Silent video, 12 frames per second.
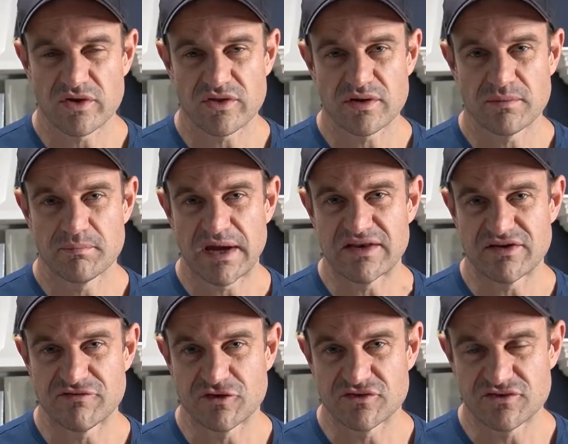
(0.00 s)
are the main
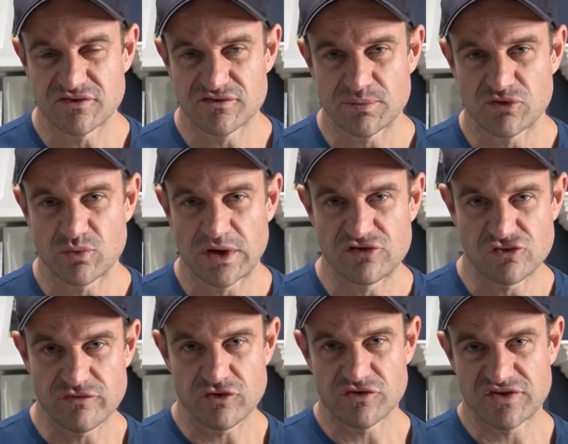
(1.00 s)
differences between
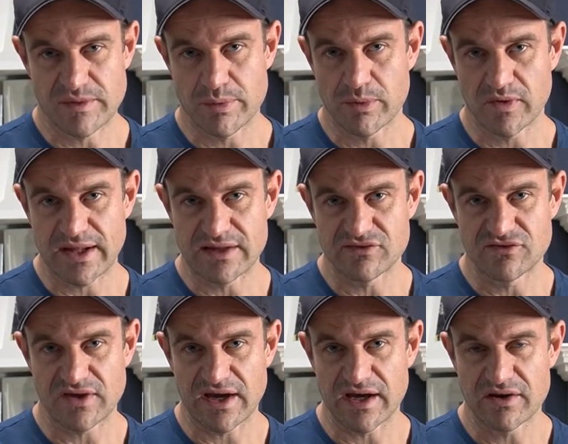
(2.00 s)
TrueView skippable
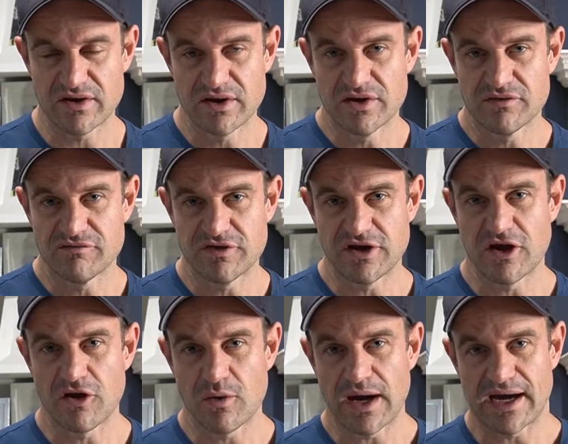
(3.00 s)
ads and
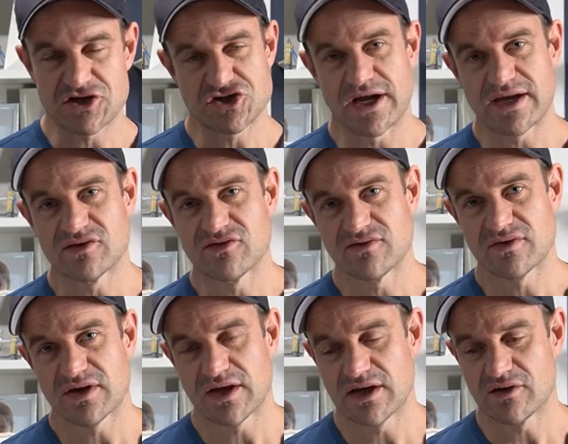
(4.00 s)
video action ads
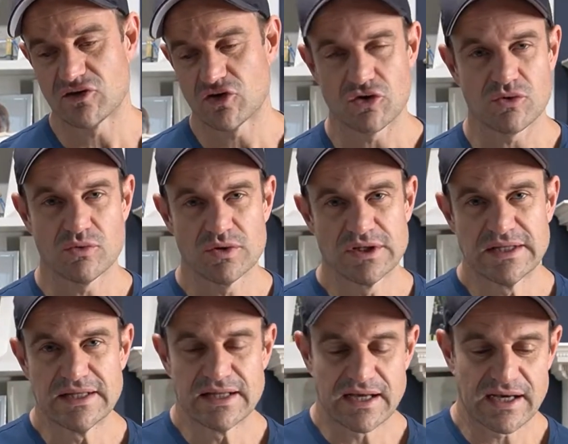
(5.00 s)
in Google?
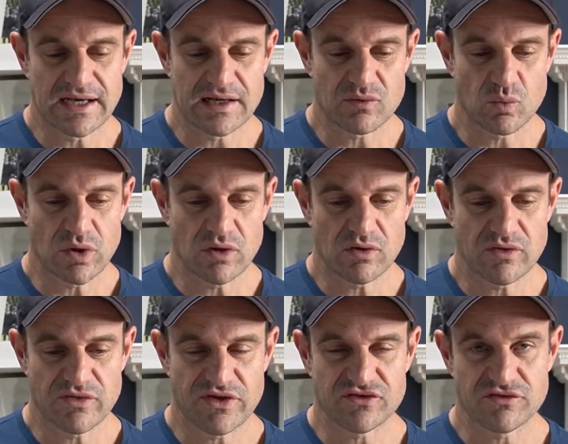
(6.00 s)

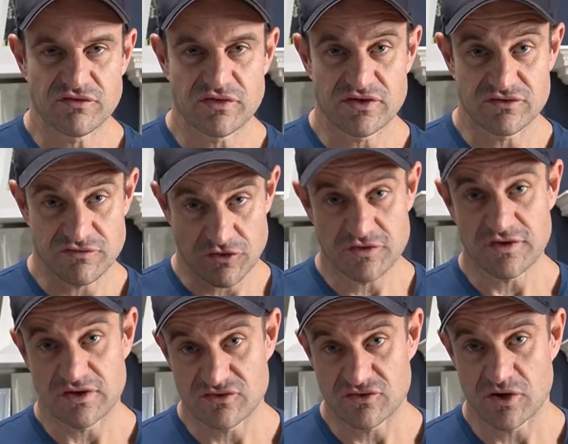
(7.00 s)
Well, there's a few
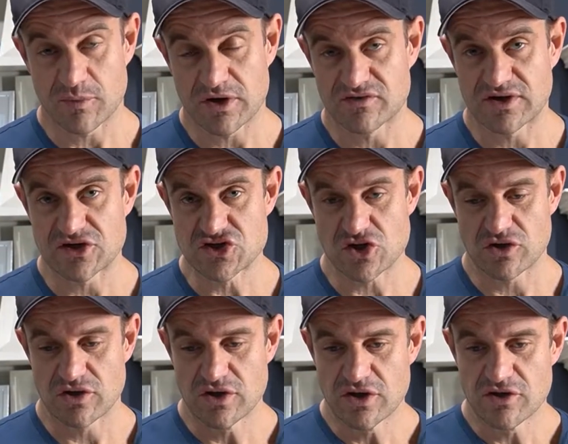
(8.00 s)
things that I'm going to touch
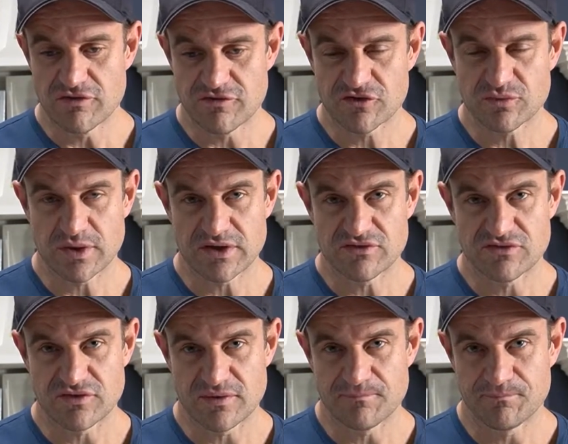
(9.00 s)
on. The first one
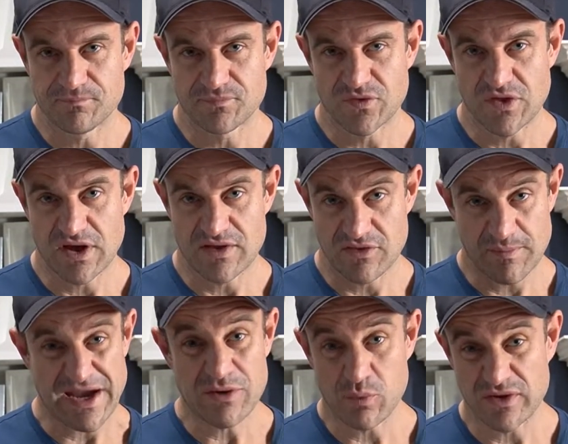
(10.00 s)
is that the
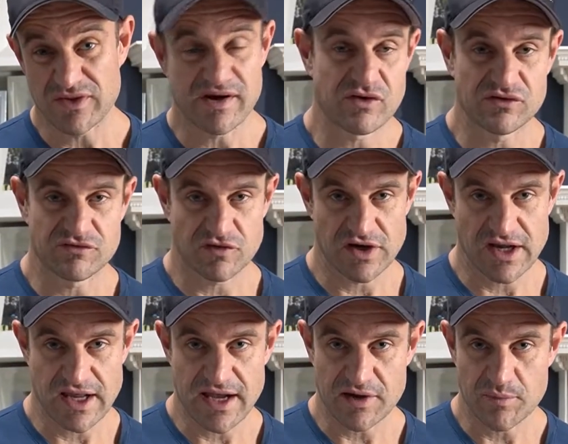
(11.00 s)
main one that everyone's
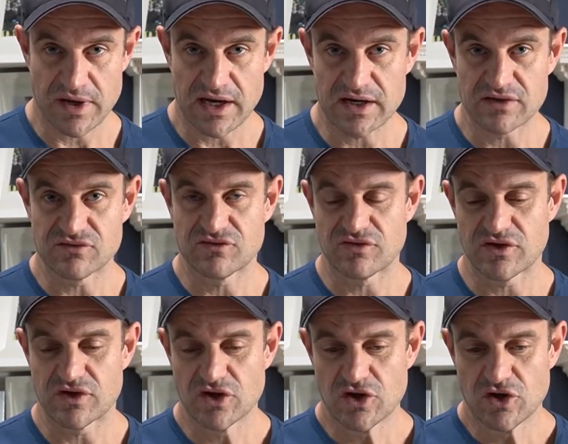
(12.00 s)
freaking out about is that